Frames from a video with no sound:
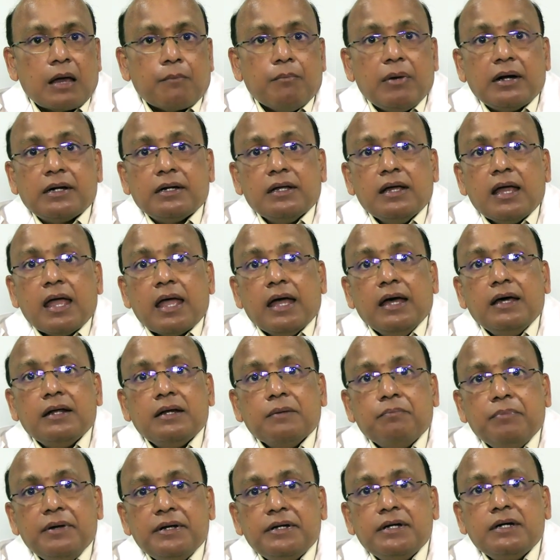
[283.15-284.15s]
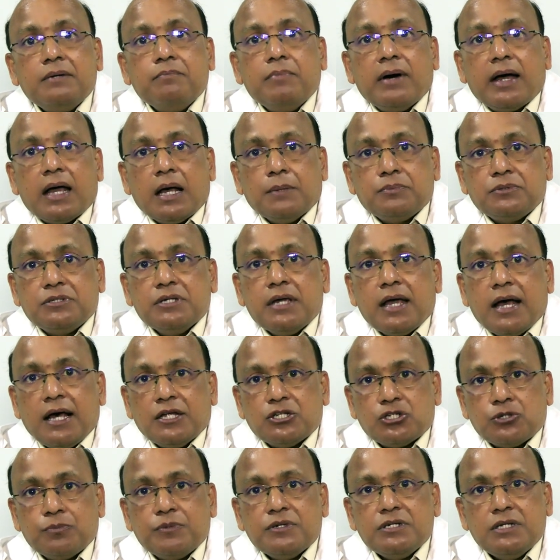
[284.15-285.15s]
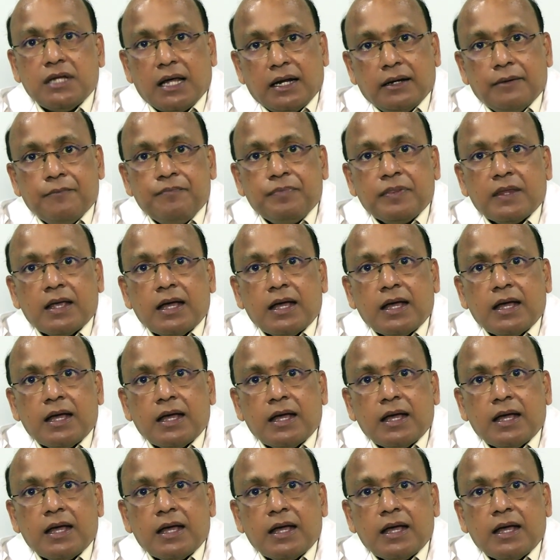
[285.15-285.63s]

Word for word: but a repeated biopsy has to be done.